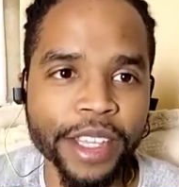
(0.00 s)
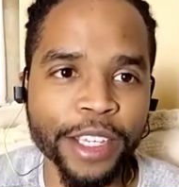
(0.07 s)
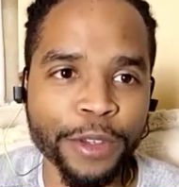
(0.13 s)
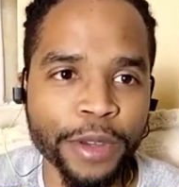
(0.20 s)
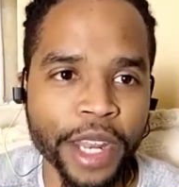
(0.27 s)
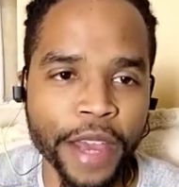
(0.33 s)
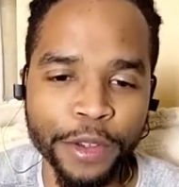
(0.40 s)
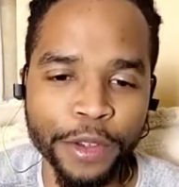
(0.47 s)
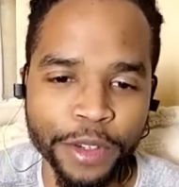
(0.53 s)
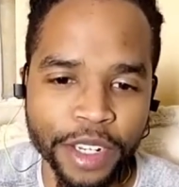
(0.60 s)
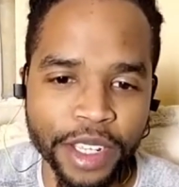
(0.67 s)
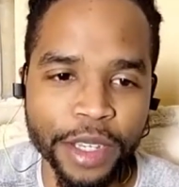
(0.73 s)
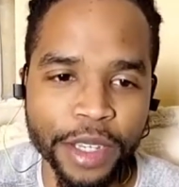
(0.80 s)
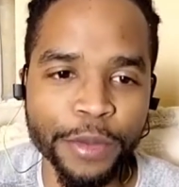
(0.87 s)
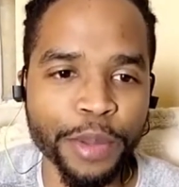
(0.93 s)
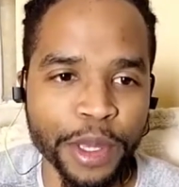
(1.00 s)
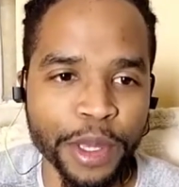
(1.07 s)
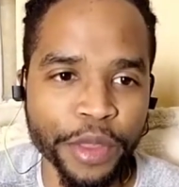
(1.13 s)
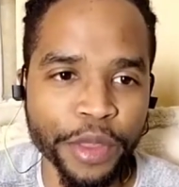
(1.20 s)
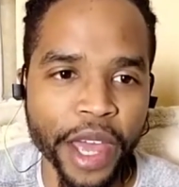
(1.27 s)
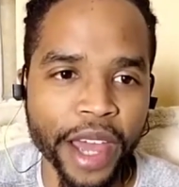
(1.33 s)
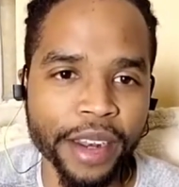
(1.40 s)
You can have unity with
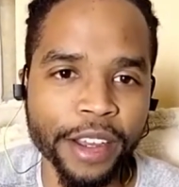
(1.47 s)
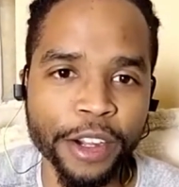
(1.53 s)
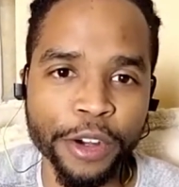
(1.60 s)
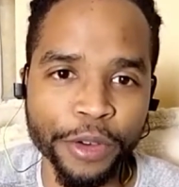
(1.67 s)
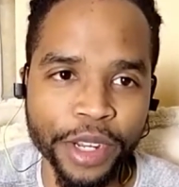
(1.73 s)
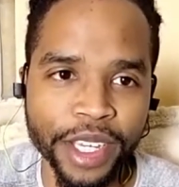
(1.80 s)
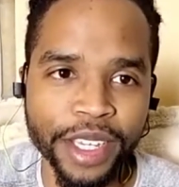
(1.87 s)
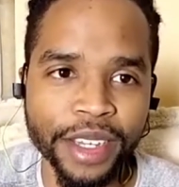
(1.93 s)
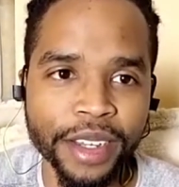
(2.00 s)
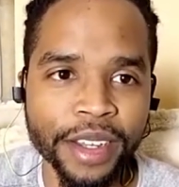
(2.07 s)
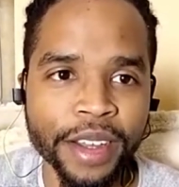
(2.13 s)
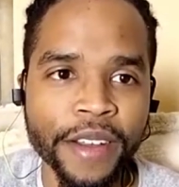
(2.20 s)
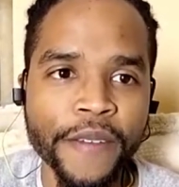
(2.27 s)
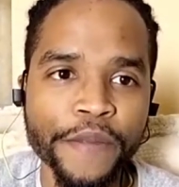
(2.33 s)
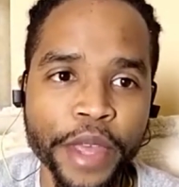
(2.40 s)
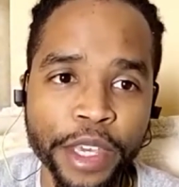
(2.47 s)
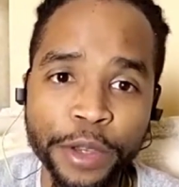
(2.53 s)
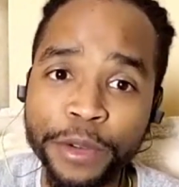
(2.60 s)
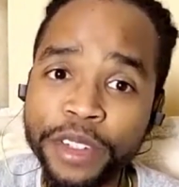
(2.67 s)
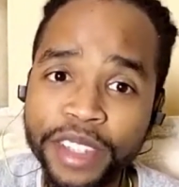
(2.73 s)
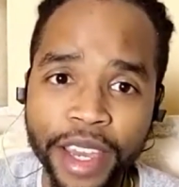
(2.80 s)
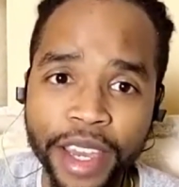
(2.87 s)
people that agree, like
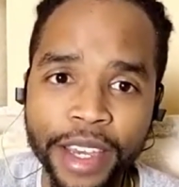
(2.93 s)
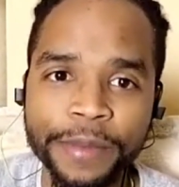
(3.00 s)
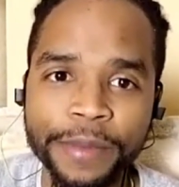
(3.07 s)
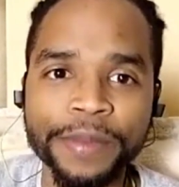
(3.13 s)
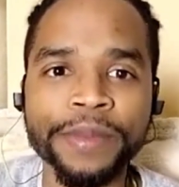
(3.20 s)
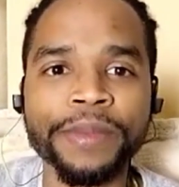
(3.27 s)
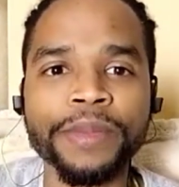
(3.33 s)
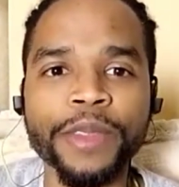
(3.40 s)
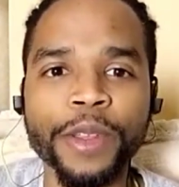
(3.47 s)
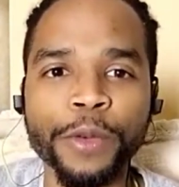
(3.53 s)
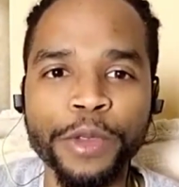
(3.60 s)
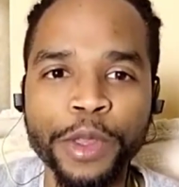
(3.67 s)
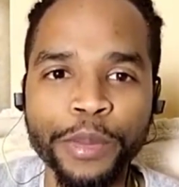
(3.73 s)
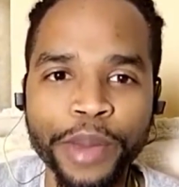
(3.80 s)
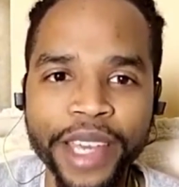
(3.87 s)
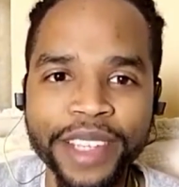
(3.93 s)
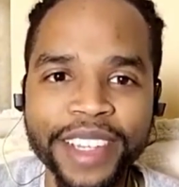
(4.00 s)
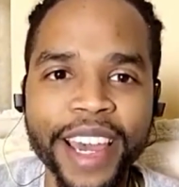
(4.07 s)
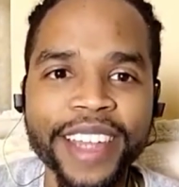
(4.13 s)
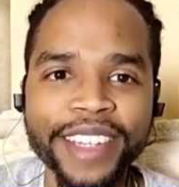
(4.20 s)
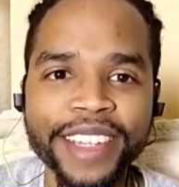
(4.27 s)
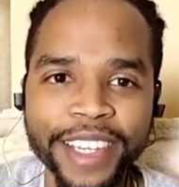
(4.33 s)
you were saying, with the
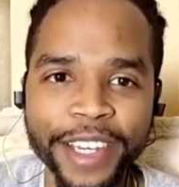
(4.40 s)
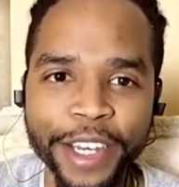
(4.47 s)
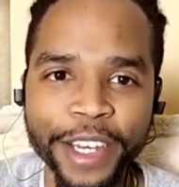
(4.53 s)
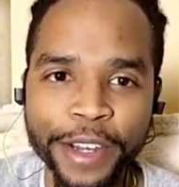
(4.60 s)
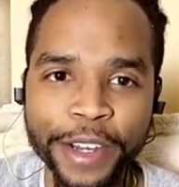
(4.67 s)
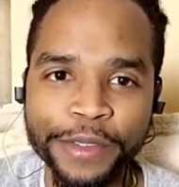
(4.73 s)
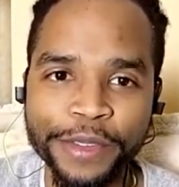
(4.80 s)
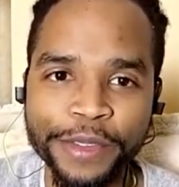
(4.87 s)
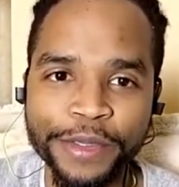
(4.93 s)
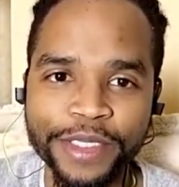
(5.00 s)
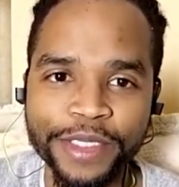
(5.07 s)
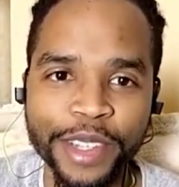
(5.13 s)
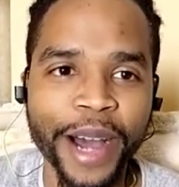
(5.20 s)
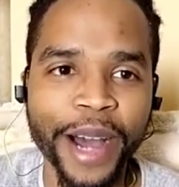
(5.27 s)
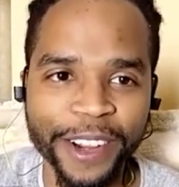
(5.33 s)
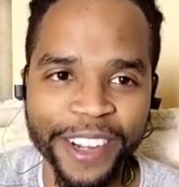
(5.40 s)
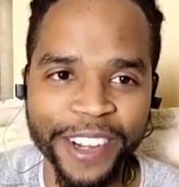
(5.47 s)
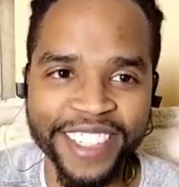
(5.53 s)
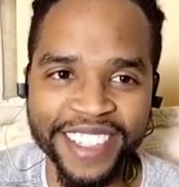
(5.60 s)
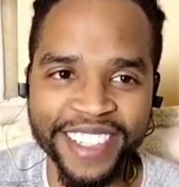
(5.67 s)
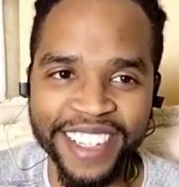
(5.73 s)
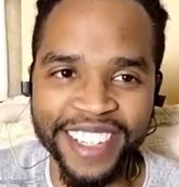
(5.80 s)
basic idea of
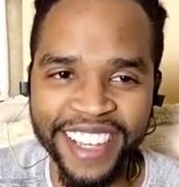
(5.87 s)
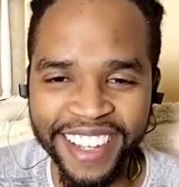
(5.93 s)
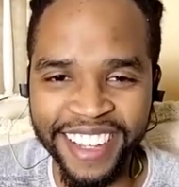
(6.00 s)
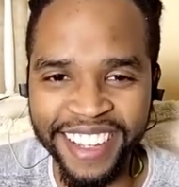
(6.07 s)
democracy.